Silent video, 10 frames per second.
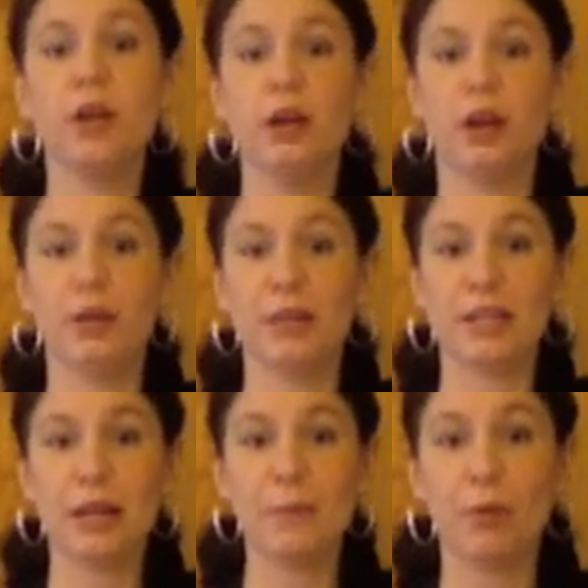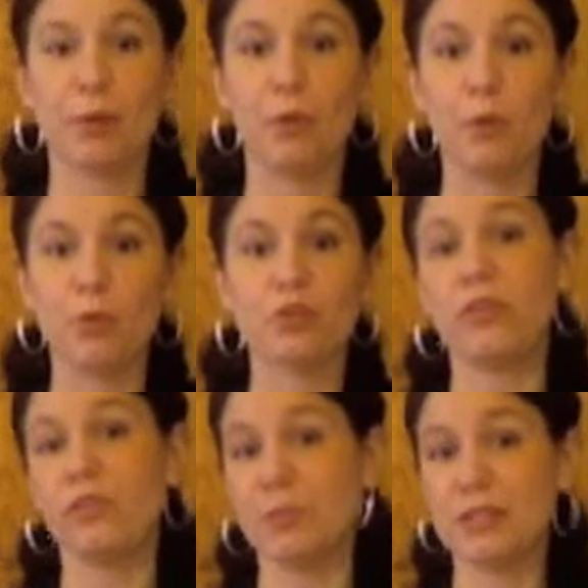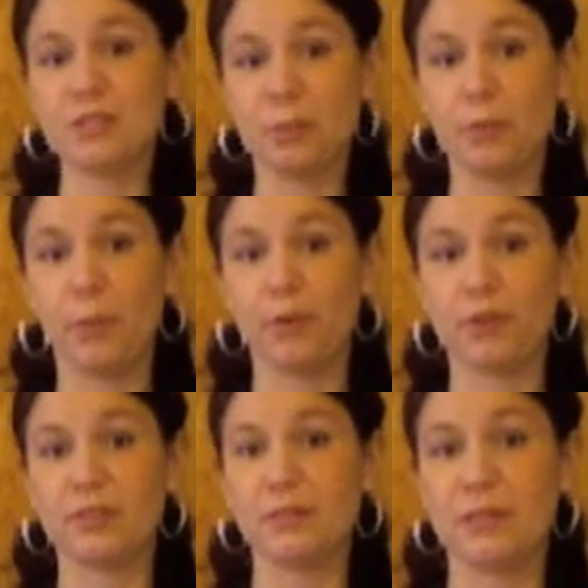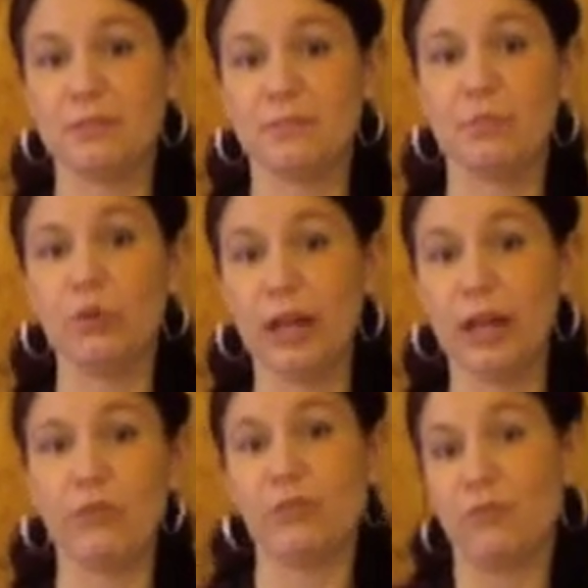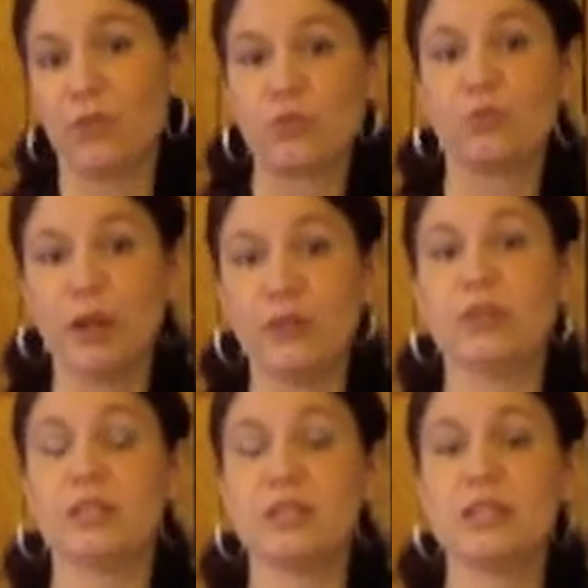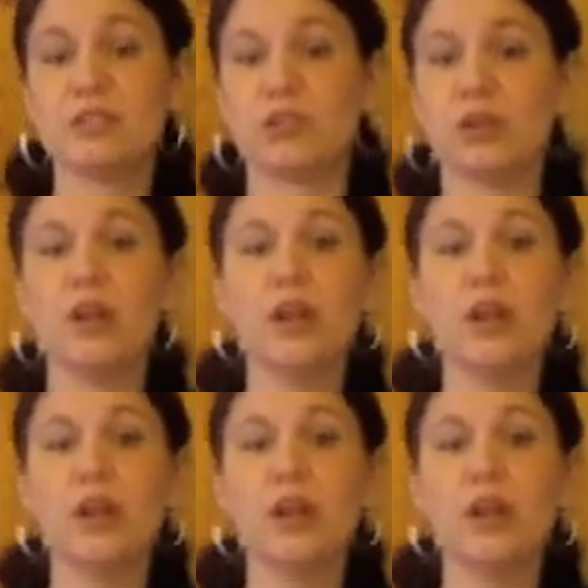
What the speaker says: And at that point, almost all the medicinal properties had been pulled out in the first round in the tincture.